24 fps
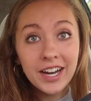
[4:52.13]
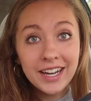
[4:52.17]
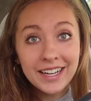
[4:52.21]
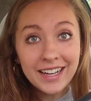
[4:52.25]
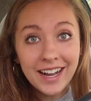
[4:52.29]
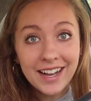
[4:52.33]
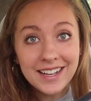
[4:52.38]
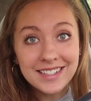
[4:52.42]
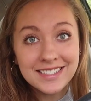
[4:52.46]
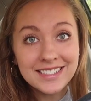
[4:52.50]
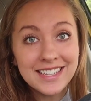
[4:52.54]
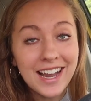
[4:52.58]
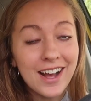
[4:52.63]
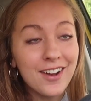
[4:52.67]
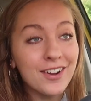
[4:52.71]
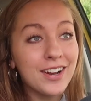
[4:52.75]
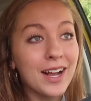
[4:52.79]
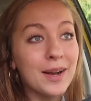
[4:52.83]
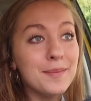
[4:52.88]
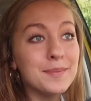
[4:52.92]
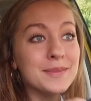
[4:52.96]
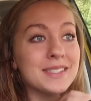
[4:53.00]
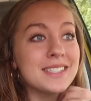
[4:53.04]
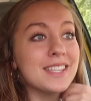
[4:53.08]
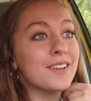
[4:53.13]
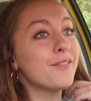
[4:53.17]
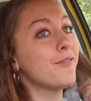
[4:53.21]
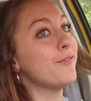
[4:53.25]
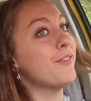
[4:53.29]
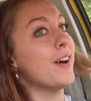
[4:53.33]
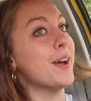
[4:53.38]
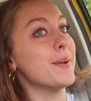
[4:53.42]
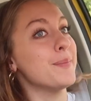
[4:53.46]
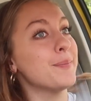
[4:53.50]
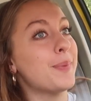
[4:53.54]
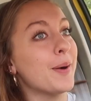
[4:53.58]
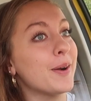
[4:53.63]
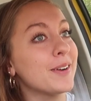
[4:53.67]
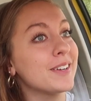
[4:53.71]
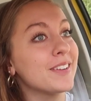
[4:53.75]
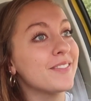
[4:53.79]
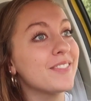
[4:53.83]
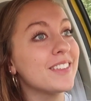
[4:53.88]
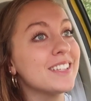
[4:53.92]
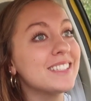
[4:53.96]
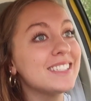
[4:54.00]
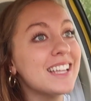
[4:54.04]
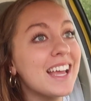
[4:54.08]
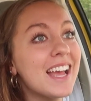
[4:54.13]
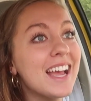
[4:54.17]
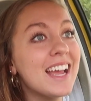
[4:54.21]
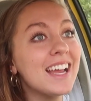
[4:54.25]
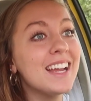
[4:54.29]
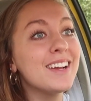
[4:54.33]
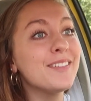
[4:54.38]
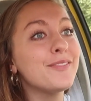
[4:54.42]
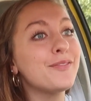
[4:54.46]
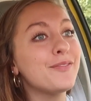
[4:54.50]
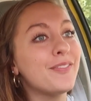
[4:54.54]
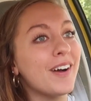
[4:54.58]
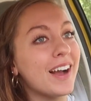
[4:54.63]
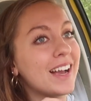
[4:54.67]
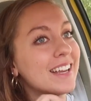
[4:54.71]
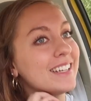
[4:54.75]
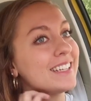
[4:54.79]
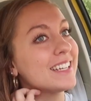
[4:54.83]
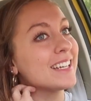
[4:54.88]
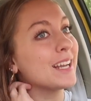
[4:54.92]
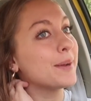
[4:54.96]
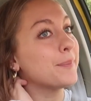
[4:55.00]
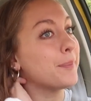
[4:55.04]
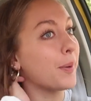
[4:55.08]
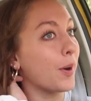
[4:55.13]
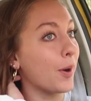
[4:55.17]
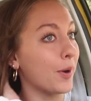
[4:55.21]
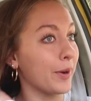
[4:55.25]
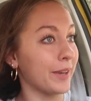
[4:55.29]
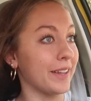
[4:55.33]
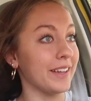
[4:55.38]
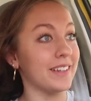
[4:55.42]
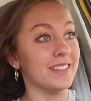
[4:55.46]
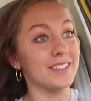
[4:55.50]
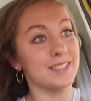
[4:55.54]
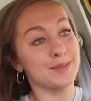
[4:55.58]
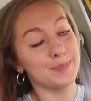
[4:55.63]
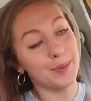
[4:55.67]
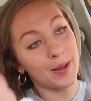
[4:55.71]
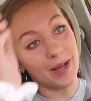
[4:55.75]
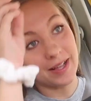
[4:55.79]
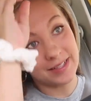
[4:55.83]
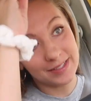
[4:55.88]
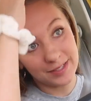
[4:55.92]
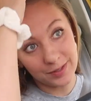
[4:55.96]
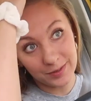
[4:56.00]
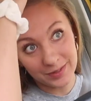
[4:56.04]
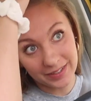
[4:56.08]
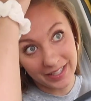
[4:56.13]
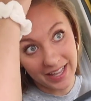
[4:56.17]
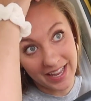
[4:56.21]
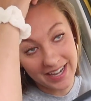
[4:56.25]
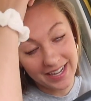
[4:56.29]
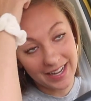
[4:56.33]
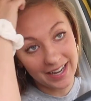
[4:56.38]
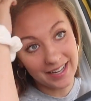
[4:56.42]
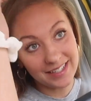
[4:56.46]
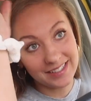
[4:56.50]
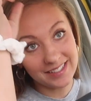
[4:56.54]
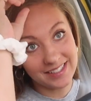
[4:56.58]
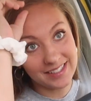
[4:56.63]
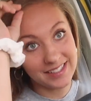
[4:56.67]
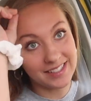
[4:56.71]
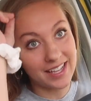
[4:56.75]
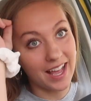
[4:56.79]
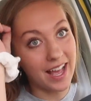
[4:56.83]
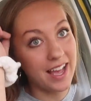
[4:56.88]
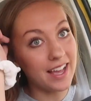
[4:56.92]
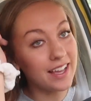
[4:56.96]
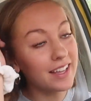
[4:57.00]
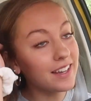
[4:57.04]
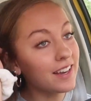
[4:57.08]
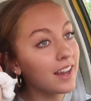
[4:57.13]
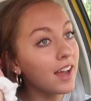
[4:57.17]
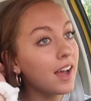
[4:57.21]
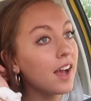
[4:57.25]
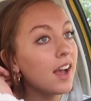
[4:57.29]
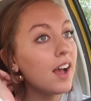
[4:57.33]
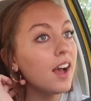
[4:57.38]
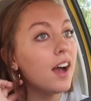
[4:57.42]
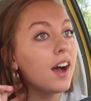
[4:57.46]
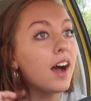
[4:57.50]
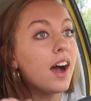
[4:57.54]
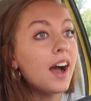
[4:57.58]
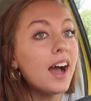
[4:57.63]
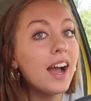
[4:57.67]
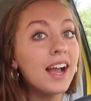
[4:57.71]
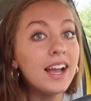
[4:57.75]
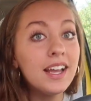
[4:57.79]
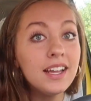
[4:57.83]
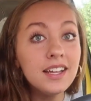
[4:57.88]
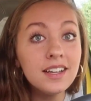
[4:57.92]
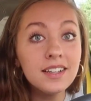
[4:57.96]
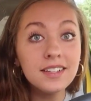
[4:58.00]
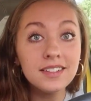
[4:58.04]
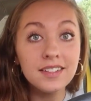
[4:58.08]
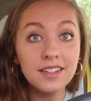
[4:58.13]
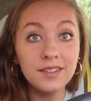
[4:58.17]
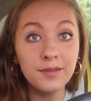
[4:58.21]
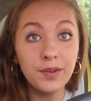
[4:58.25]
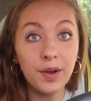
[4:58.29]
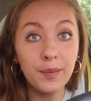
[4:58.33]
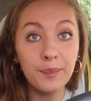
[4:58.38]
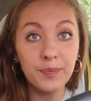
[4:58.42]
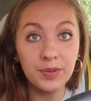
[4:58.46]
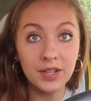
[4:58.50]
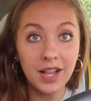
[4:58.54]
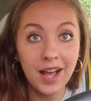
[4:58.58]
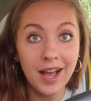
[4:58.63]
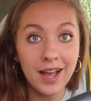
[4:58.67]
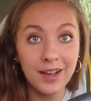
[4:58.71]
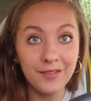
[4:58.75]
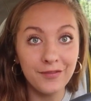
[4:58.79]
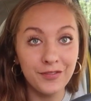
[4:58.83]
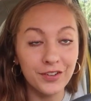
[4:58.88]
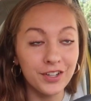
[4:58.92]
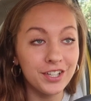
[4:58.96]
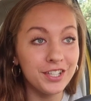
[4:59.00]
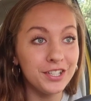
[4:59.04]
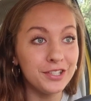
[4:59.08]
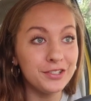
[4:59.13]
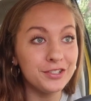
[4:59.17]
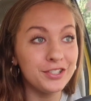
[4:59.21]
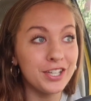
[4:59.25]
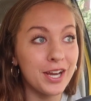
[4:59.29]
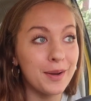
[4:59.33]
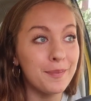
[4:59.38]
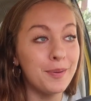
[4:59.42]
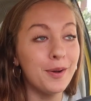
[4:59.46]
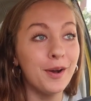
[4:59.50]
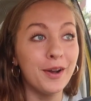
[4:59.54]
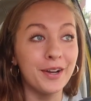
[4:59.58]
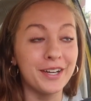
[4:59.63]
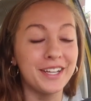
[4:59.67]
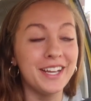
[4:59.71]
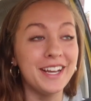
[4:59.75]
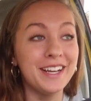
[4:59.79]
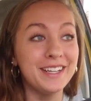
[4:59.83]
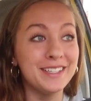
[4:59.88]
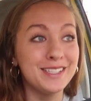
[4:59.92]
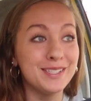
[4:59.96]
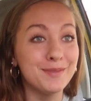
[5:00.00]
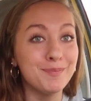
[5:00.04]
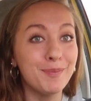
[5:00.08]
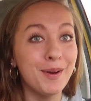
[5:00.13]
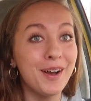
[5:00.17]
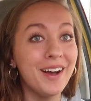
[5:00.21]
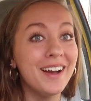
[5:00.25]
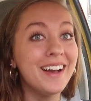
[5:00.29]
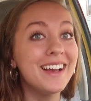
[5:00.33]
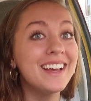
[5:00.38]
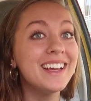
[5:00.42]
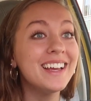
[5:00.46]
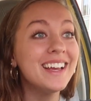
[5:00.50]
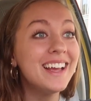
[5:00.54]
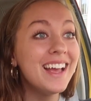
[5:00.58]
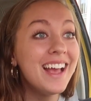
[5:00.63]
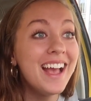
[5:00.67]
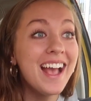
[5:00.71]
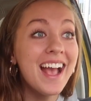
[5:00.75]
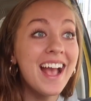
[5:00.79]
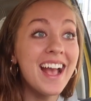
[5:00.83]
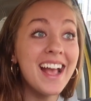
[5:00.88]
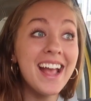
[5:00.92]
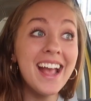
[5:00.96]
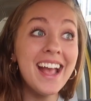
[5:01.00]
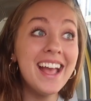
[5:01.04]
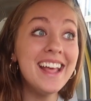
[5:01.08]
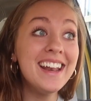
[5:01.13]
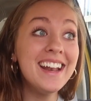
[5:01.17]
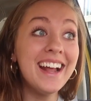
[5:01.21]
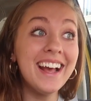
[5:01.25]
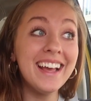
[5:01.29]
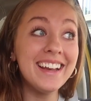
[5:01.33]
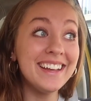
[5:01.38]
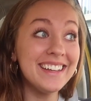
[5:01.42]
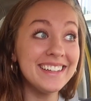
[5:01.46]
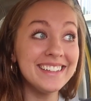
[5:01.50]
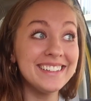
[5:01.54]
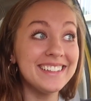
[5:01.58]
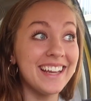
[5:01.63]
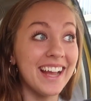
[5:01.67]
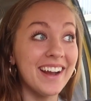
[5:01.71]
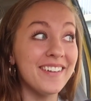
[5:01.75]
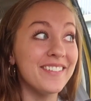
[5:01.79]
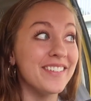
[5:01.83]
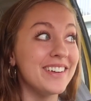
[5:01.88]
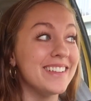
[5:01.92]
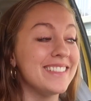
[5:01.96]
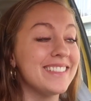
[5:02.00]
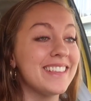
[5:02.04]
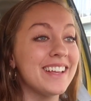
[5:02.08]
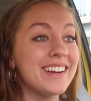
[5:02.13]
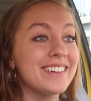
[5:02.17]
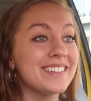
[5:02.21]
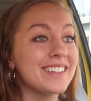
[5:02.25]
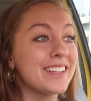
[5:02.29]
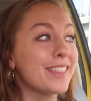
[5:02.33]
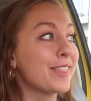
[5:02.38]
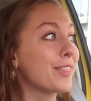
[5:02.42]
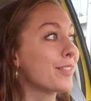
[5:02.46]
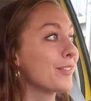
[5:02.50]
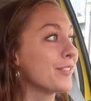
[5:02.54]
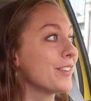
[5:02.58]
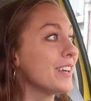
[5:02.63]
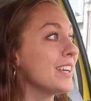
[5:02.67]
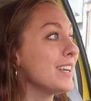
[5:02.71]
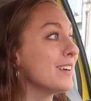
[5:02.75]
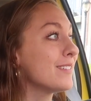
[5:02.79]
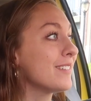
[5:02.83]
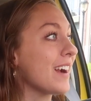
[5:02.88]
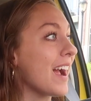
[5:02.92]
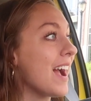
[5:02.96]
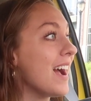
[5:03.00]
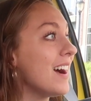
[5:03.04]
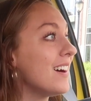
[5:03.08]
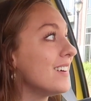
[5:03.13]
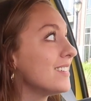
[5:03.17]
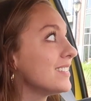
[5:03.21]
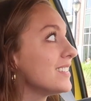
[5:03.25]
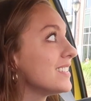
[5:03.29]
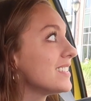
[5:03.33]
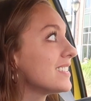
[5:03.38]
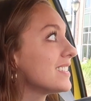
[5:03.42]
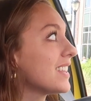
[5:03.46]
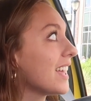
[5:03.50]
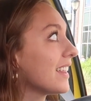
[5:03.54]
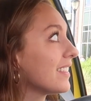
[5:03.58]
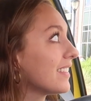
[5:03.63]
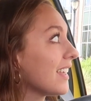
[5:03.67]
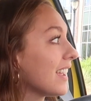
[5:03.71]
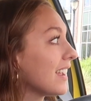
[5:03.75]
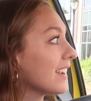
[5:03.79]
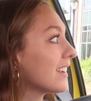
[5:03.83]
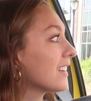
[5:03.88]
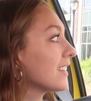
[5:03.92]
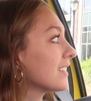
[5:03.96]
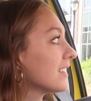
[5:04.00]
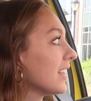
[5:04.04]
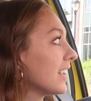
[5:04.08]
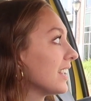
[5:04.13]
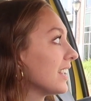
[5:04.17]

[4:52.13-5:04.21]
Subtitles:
right guys, now comes the fun part of the day, finding a parking spot. So like I said, I applied for a UGA parking spot and I didn't get one. There were three rounds that they could